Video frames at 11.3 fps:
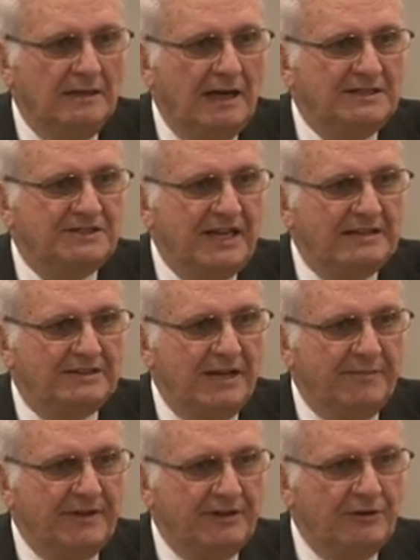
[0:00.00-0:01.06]
God said
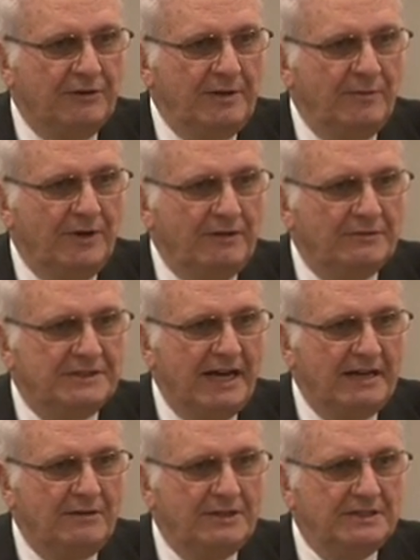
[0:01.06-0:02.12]
something to him when he was
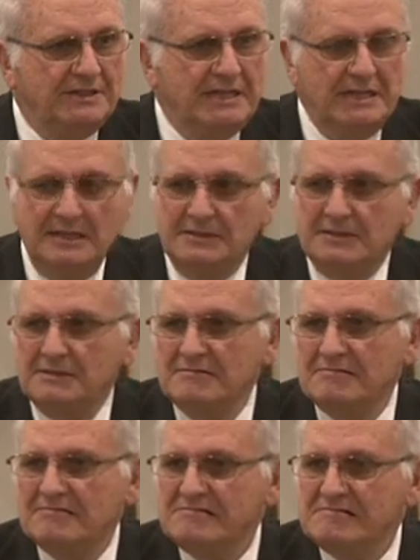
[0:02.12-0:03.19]
down on his knees.
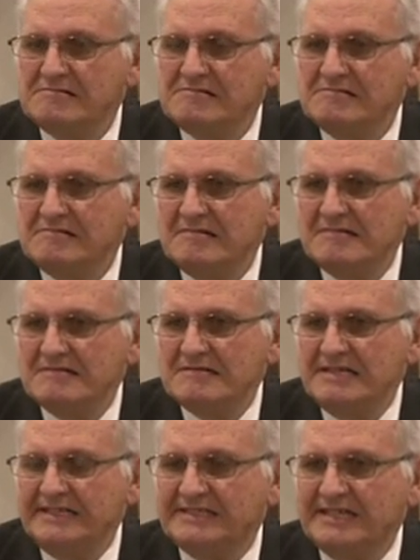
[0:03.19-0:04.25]

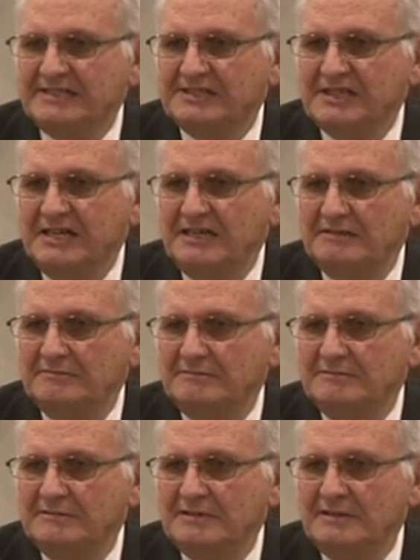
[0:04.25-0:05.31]
He said, Son,
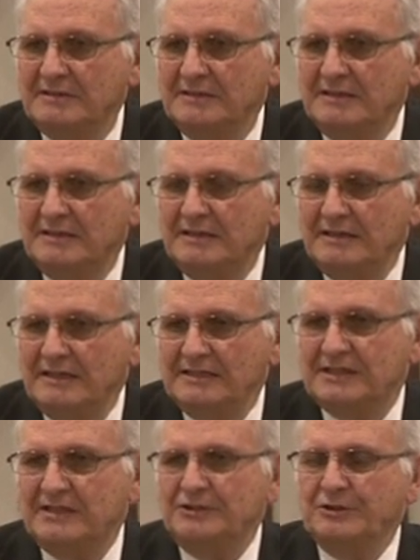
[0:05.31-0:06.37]
he
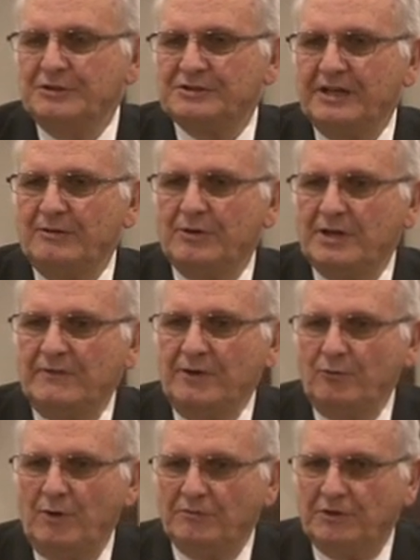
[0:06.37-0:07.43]
said, You can say whatever
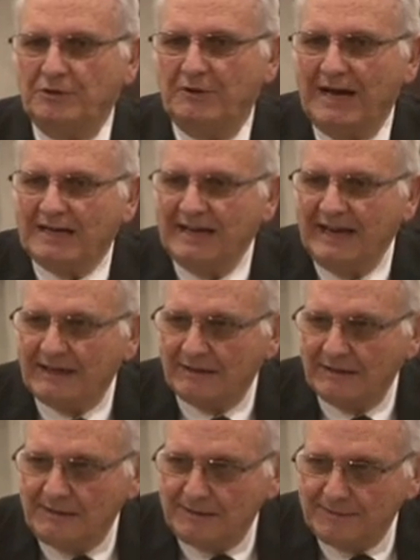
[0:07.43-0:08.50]
you want to, I can handle